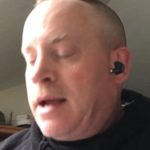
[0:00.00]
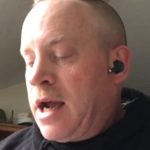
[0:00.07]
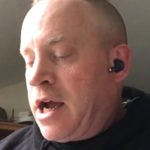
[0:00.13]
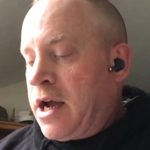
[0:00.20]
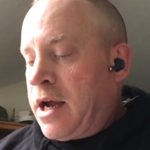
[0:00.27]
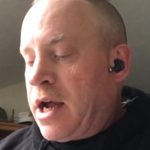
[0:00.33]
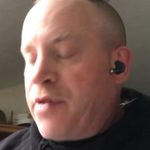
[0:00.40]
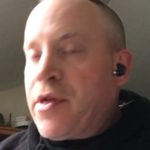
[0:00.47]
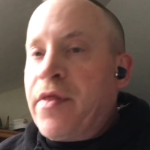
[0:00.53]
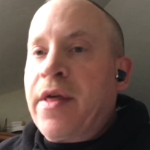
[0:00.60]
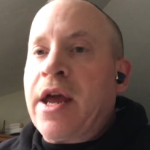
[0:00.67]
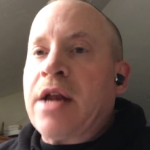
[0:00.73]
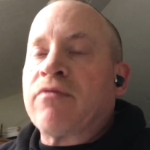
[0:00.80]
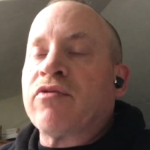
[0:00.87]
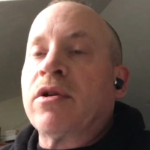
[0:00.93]
Uh, and then
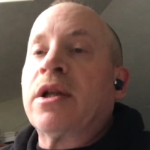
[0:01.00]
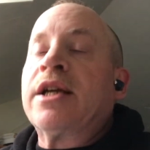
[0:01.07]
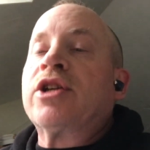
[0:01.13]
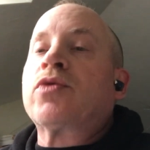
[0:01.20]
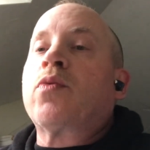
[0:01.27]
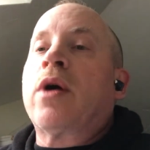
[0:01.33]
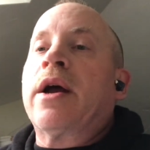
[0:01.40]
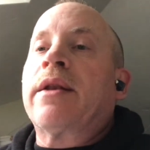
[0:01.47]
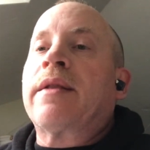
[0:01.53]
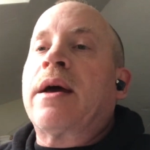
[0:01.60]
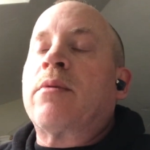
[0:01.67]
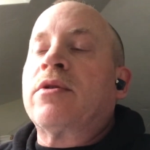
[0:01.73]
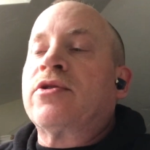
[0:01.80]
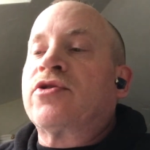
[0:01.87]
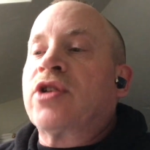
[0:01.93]
they had released one
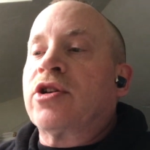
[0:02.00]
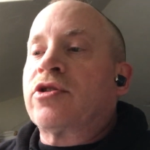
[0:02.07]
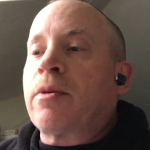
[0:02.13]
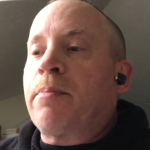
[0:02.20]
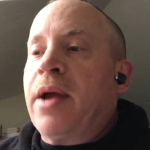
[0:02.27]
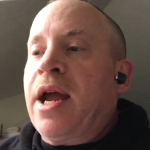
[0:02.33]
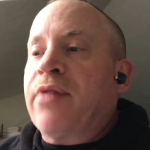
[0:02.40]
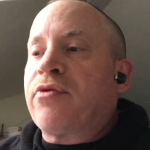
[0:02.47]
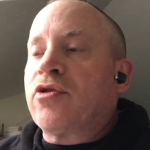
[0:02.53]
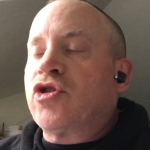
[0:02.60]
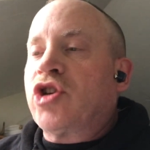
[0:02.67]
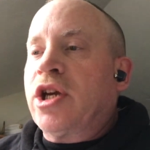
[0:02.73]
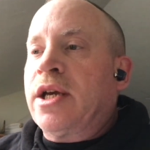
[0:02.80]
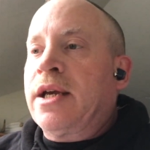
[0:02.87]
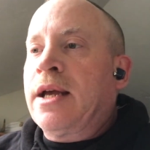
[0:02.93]
that was just the Panther
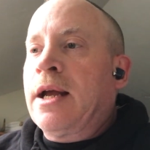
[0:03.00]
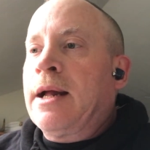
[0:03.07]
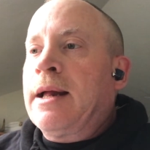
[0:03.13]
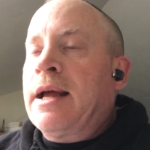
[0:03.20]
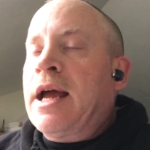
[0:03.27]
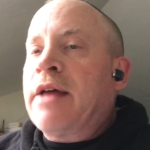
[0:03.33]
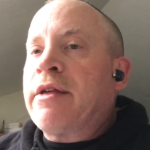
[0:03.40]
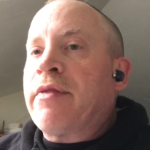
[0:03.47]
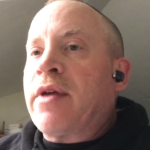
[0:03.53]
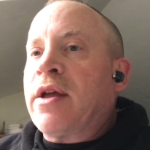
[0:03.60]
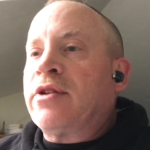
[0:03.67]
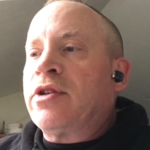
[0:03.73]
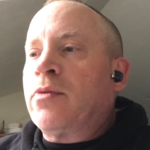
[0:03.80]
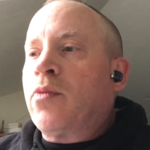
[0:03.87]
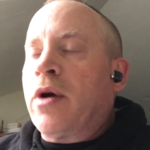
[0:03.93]
G, and then they
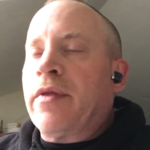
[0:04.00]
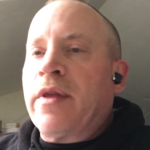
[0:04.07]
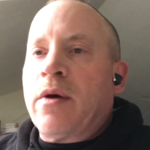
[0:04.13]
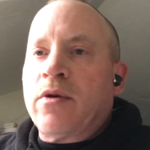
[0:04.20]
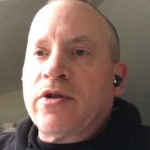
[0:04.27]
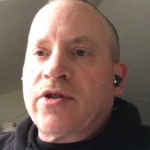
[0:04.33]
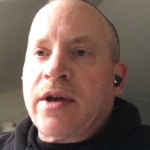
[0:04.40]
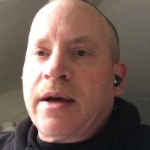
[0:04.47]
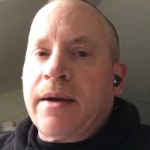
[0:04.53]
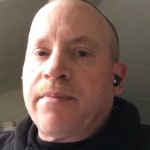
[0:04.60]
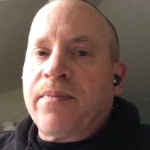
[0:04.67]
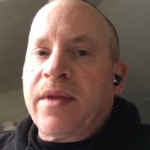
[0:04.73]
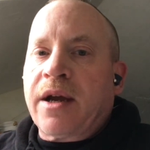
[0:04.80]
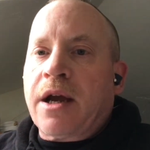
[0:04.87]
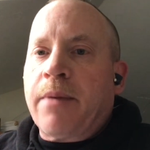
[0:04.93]
did one that was uh,
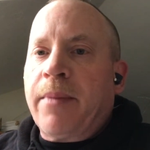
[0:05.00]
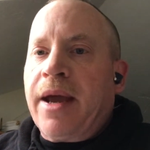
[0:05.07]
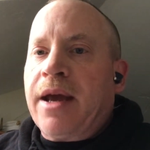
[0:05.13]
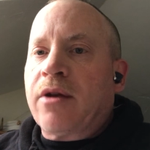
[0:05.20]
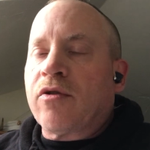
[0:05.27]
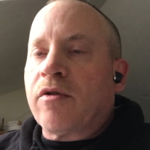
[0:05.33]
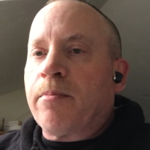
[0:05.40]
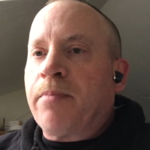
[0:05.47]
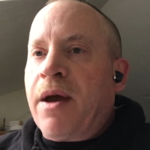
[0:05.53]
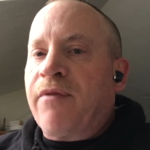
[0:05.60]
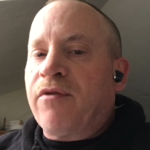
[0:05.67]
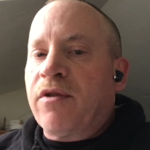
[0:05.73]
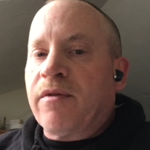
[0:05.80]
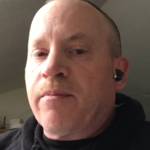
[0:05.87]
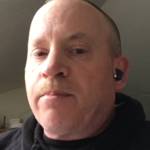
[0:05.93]
the Commander of
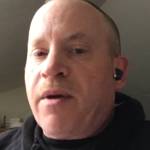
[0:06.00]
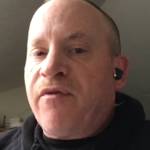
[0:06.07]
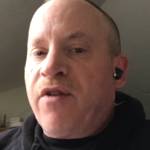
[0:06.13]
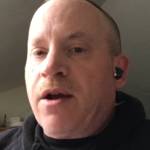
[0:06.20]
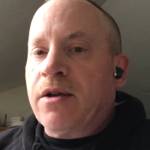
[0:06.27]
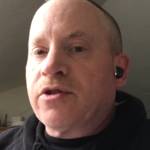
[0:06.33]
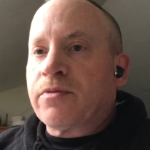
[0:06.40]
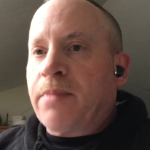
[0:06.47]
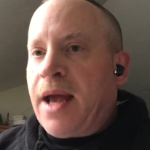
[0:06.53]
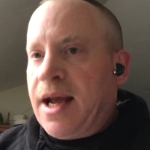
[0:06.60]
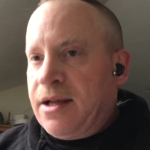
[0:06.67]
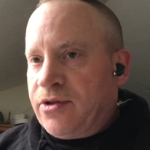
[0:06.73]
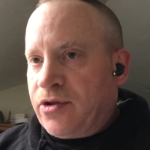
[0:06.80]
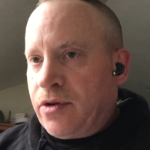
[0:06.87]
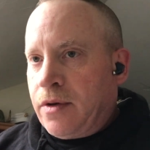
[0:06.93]
Befel's
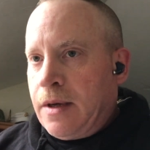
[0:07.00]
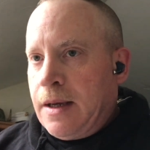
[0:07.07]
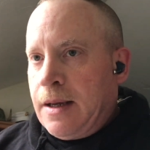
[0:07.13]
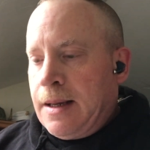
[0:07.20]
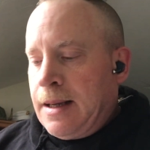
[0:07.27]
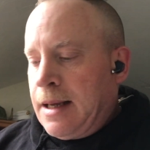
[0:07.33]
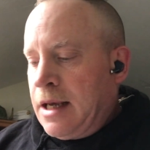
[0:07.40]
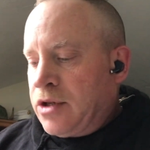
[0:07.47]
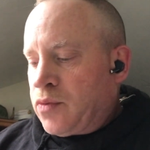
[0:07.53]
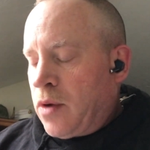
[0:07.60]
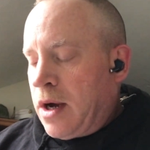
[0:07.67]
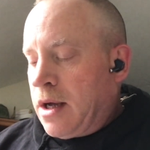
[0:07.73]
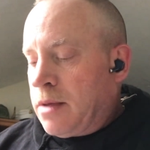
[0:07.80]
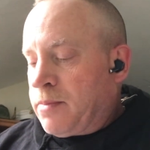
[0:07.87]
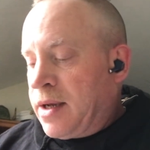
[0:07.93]
Panzer as
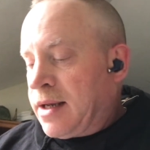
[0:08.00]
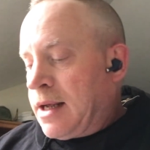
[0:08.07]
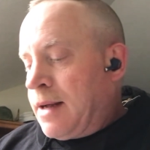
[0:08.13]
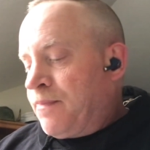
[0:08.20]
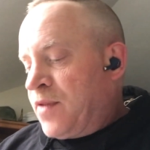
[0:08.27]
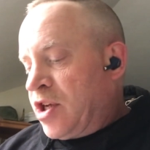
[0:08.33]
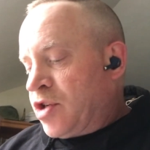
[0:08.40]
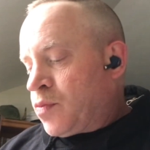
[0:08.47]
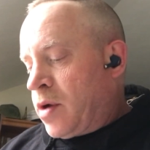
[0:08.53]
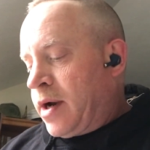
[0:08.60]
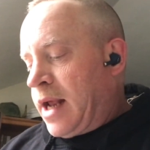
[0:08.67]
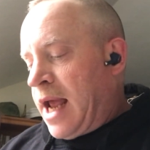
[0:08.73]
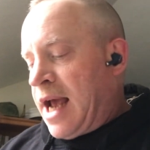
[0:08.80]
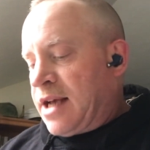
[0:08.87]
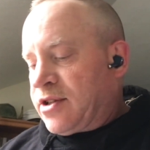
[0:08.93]
well. But this one
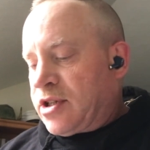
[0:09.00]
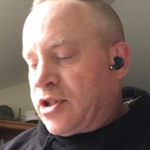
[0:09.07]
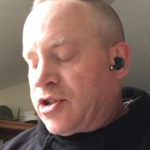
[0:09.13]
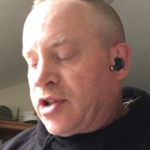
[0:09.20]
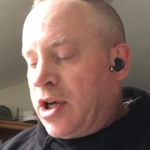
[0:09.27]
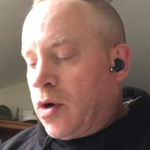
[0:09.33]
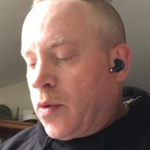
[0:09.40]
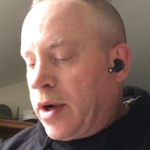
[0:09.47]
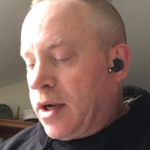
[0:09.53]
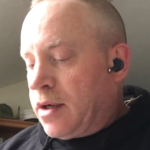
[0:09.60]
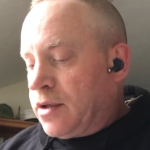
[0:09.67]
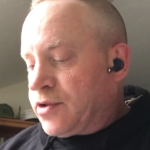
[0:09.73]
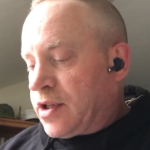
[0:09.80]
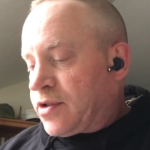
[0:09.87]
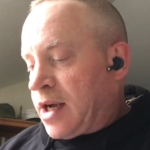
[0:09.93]
has the steel
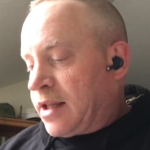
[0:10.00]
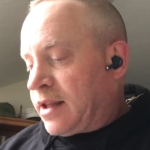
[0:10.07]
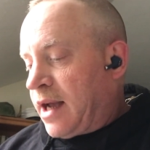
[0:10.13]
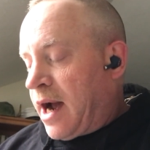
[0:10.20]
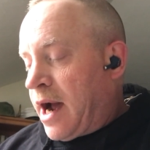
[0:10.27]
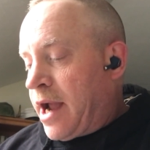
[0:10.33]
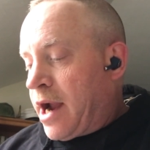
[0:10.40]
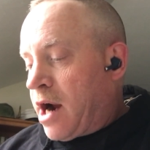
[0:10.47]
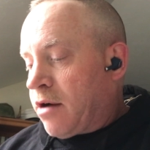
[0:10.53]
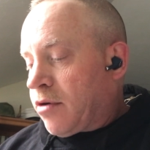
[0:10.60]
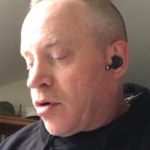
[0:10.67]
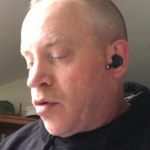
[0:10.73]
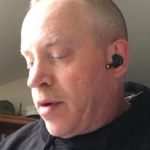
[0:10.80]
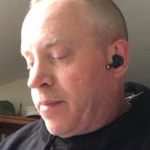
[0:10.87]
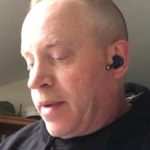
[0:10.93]
wheels, it's got the IR
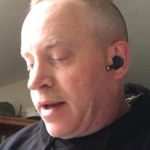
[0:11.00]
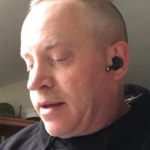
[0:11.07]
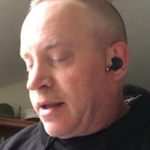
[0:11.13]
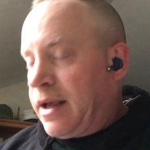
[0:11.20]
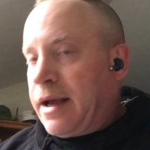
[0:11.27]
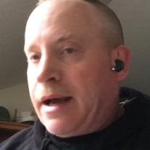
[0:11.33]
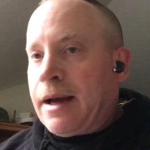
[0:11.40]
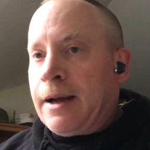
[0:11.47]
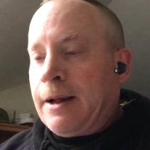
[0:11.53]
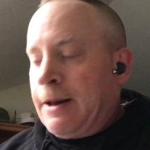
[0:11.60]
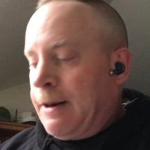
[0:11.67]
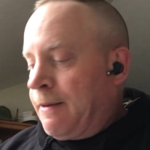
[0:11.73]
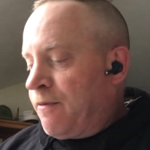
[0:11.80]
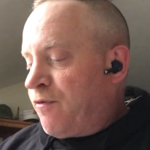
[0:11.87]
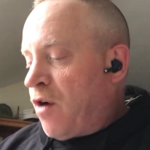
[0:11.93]
equipment, the uh,
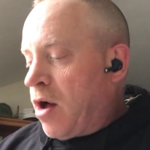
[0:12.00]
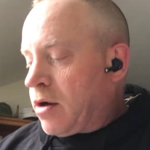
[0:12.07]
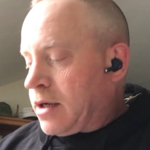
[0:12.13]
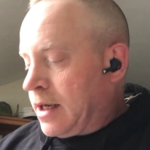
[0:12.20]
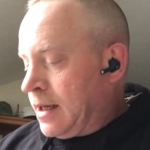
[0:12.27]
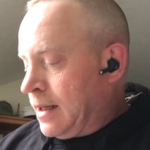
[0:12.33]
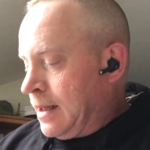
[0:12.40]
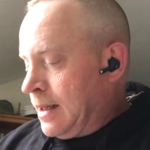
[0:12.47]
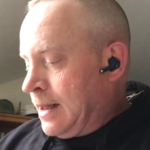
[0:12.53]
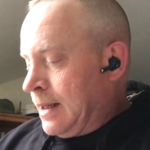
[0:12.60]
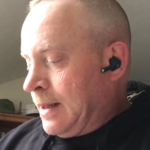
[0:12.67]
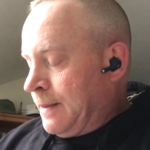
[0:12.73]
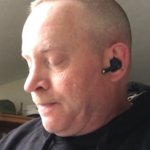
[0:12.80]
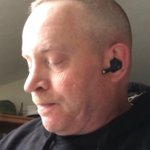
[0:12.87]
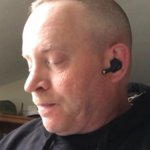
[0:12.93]
Falca,
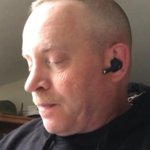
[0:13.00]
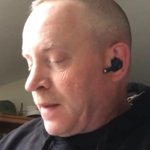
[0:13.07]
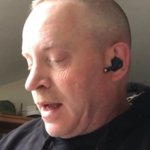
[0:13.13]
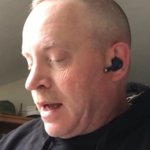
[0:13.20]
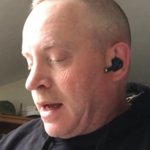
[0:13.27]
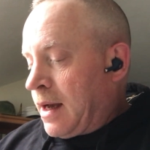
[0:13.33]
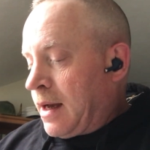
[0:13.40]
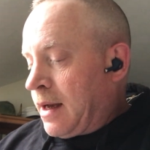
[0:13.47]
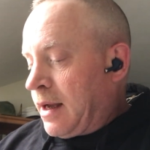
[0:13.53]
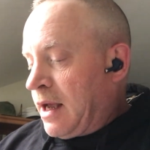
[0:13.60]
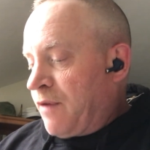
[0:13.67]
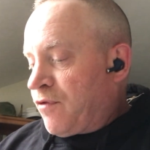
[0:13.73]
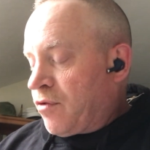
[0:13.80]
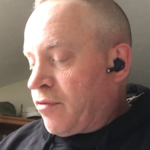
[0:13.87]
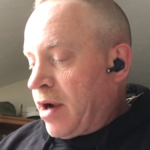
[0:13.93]
uh,
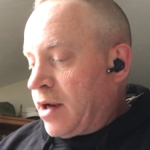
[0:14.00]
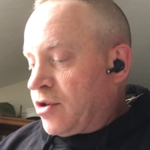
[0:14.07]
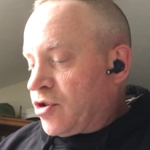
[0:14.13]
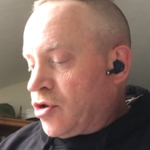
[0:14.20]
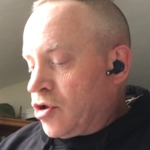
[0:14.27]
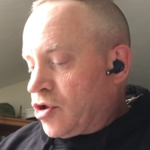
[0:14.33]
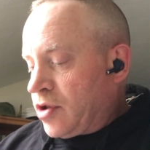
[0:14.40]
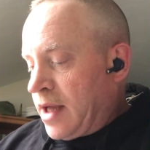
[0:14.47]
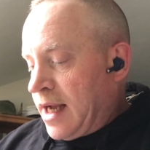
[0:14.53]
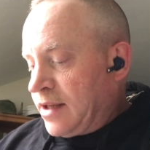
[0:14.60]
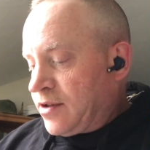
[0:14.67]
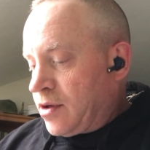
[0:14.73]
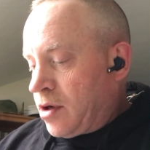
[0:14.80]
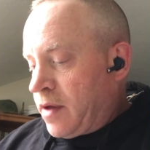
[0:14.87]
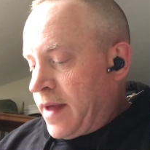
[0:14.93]
infrared
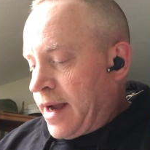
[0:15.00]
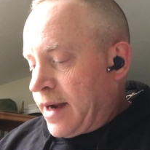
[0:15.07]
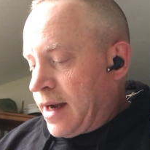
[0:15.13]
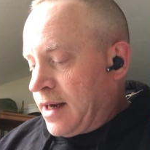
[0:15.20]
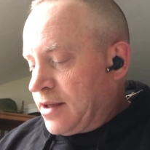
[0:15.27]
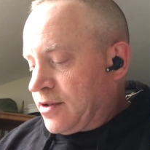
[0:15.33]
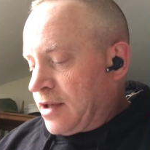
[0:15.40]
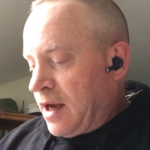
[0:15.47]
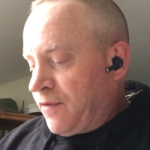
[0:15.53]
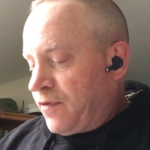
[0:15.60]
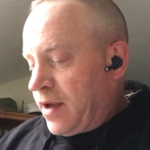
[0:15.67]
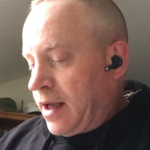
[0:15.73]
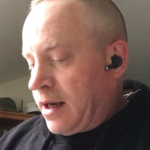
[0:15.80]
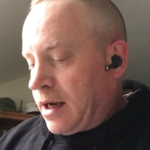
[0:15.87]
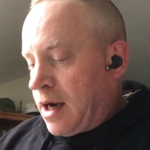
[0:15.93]
searchlights and all that kind of stuff,
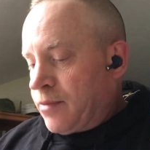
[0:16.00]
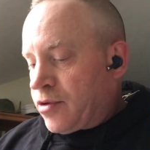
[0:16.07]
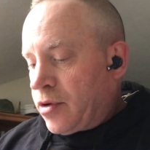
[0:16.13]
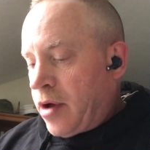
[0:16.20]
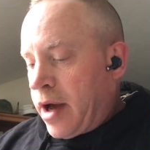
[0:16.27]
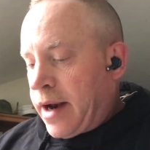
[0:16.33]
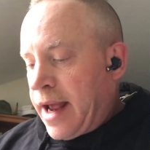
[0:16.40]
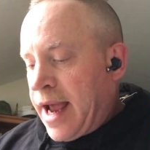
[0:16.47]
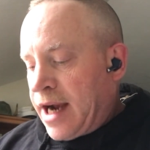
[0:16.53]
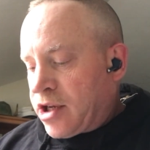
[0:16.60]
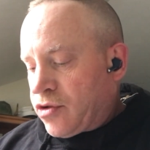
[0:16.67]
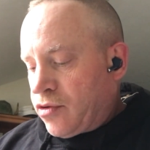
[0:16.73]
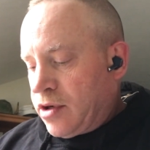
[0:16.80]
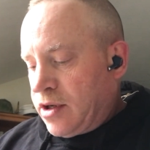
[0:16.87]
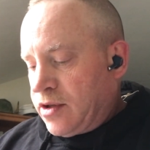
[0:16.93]
and it comes with a lot of
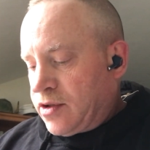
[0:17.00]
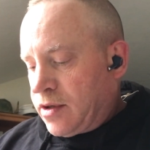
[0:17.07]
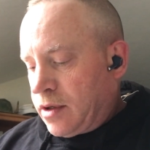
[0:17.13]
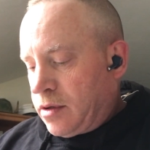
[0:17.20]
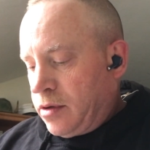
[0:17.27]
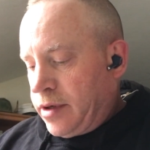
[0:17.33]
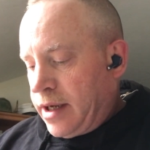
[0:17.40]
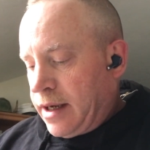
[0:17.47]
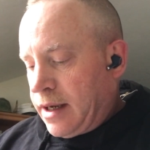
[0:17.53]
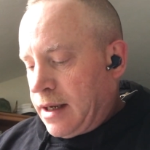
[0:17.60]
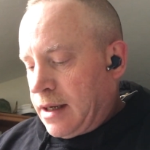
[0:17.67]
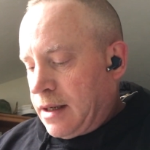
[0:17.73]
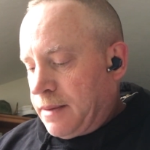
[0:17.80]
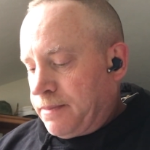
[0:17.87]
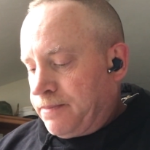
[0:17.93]
extras, including
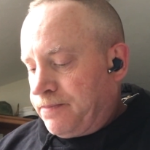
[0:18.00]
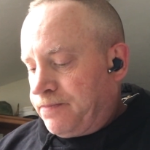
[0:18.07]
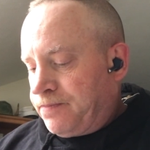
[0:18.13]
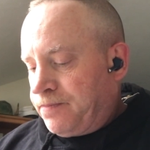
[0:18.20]
um,